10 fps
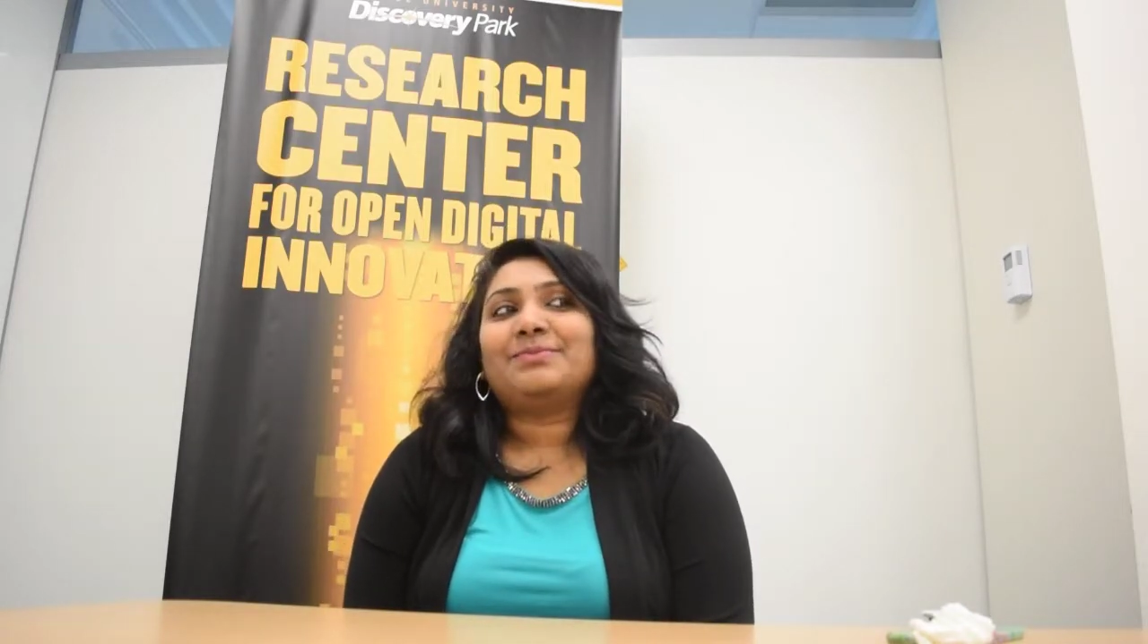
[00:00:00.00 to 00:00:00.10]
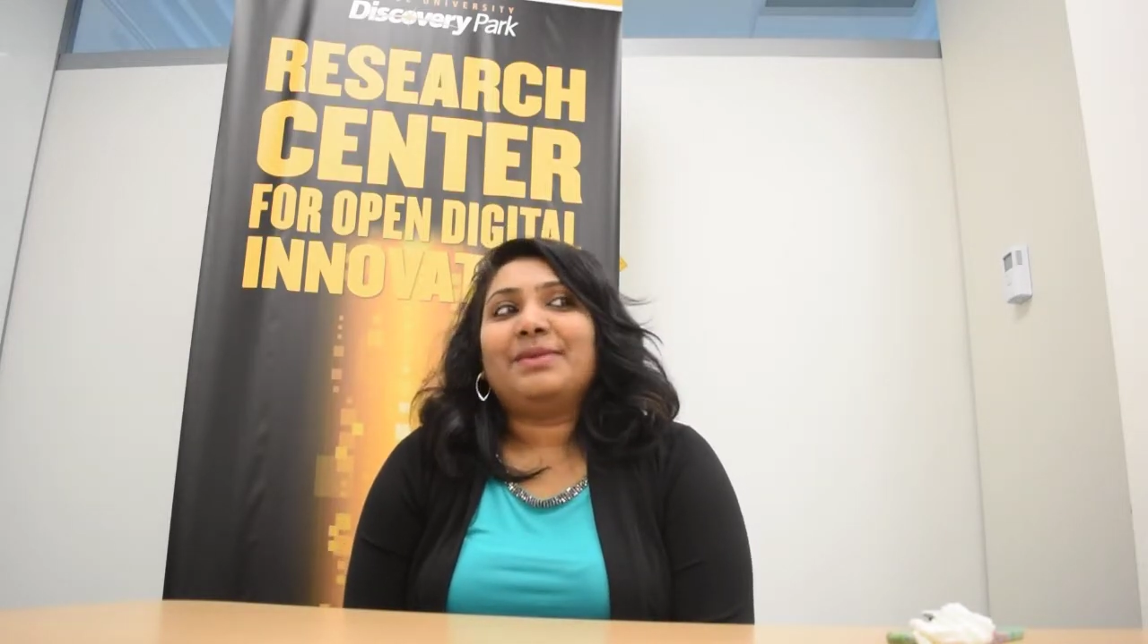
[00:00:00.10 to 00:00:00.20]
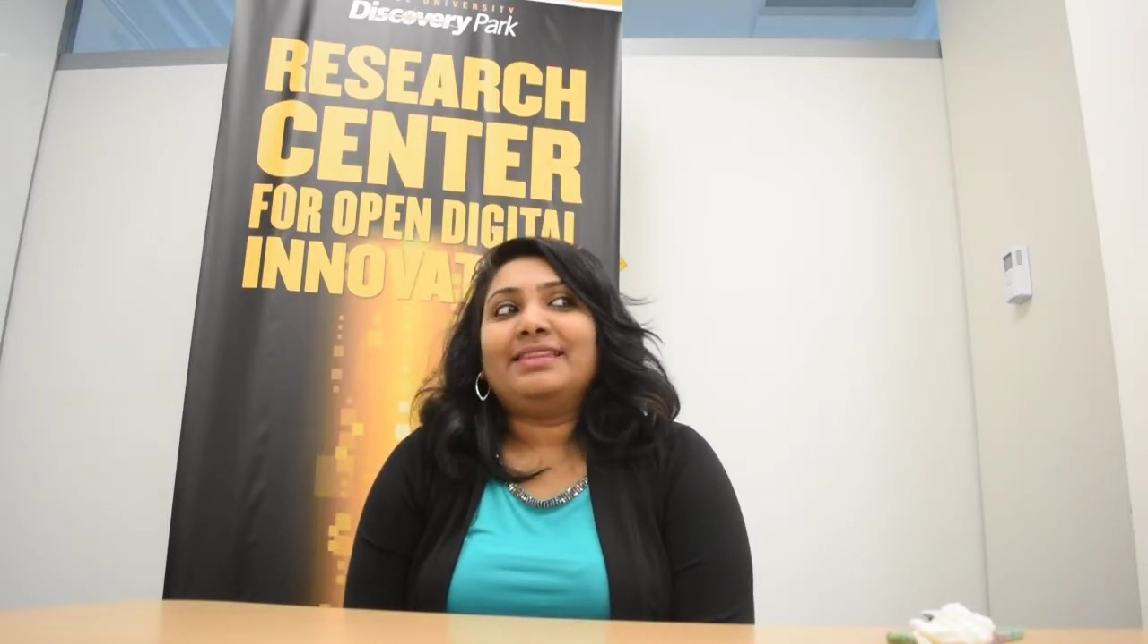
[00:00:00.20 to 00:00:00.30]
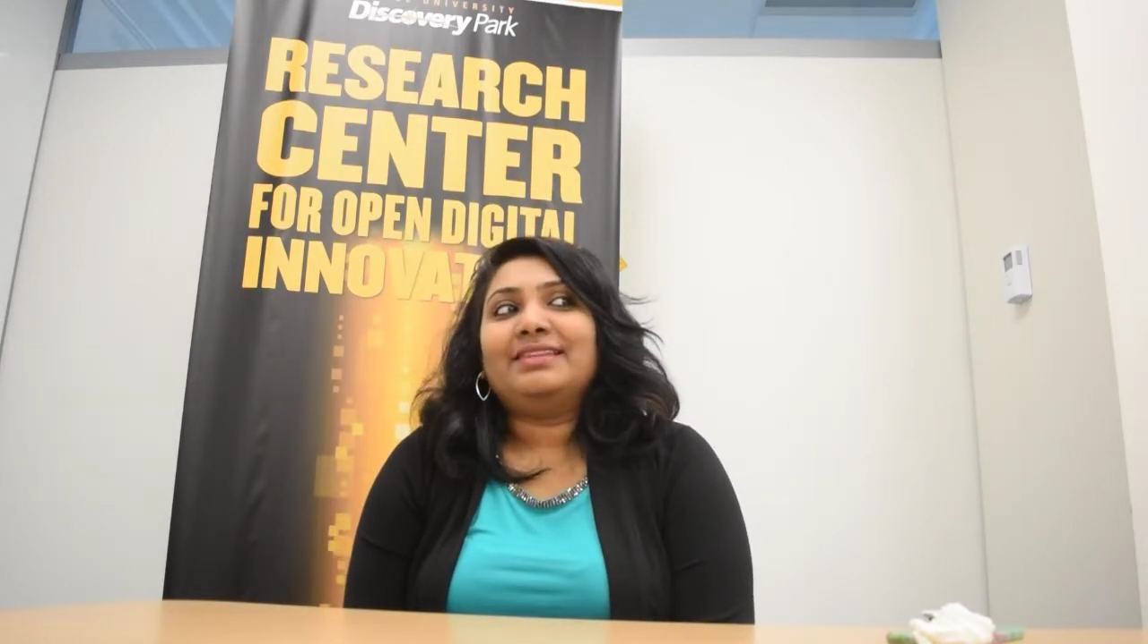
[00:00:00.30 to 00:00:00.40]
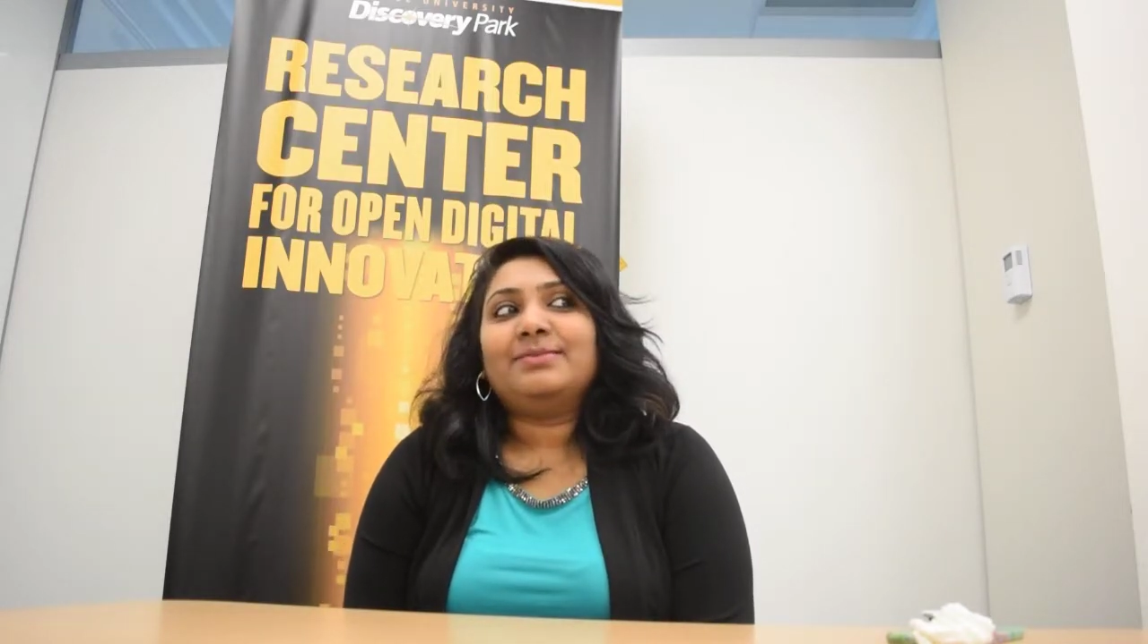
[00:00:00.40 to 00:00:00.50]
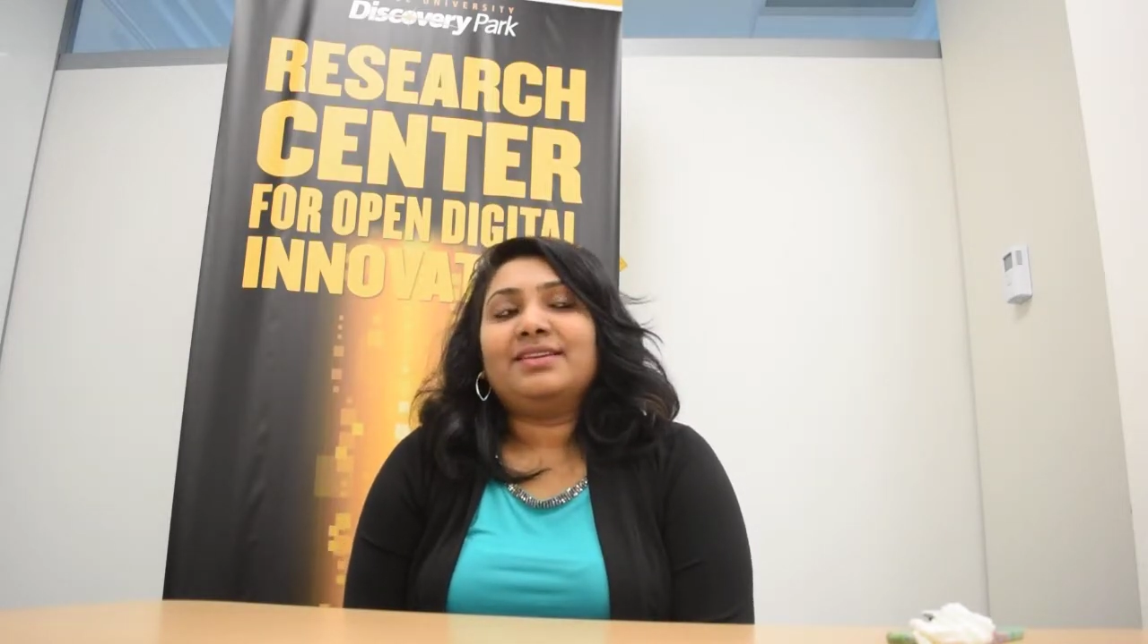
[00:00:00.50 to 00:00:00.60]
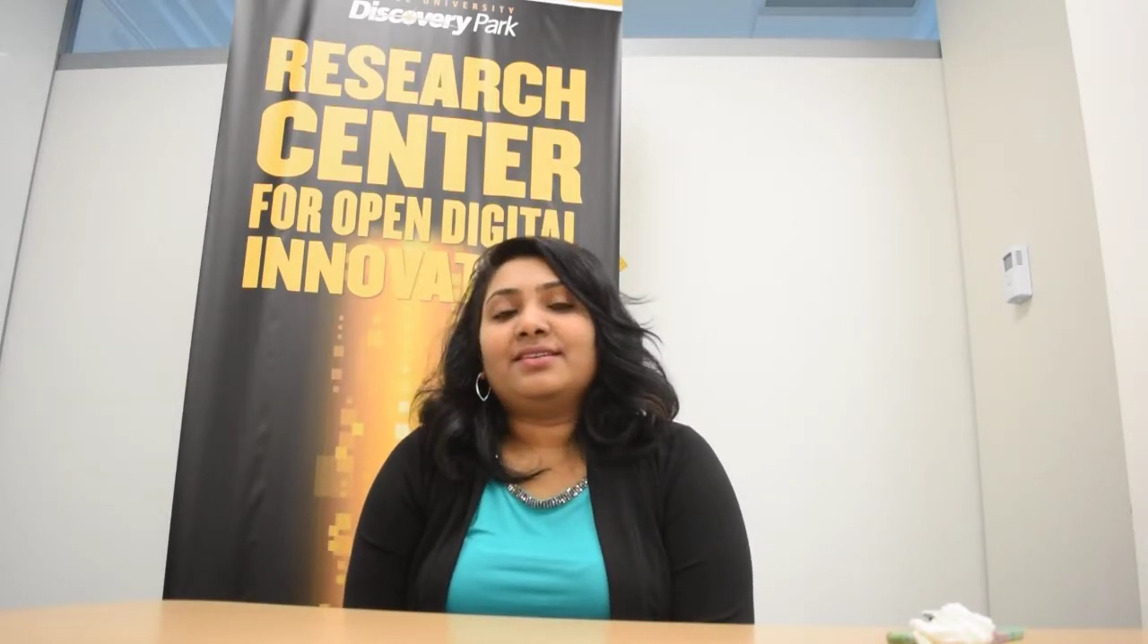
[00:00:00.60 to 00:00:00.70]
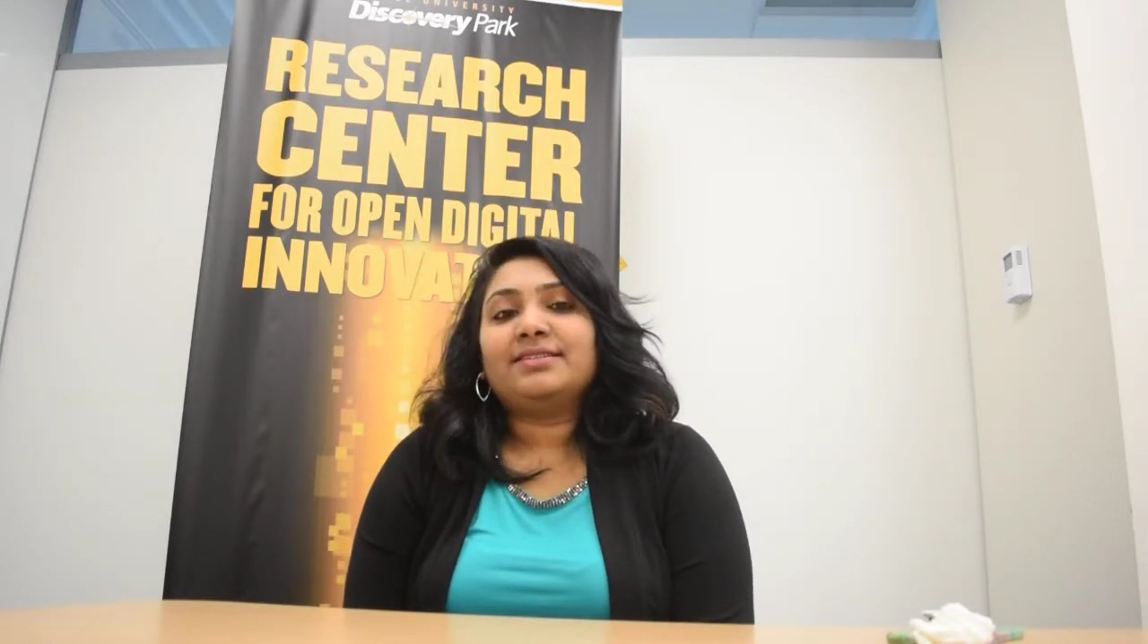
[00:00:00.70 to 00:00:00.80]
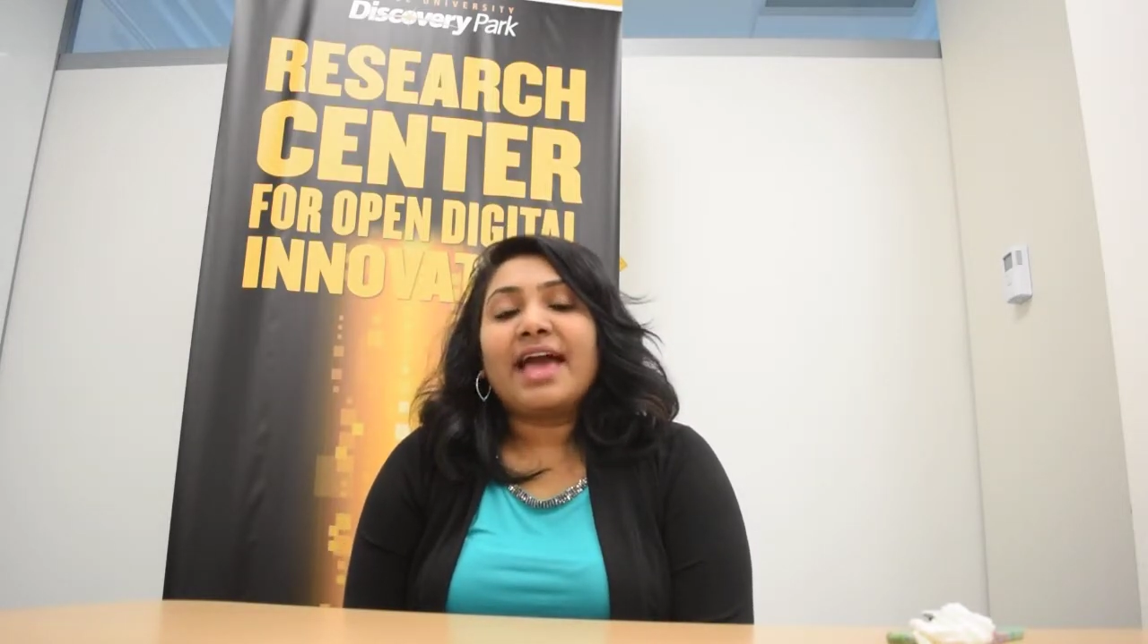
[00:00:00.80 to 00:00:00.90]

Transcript: Mainly because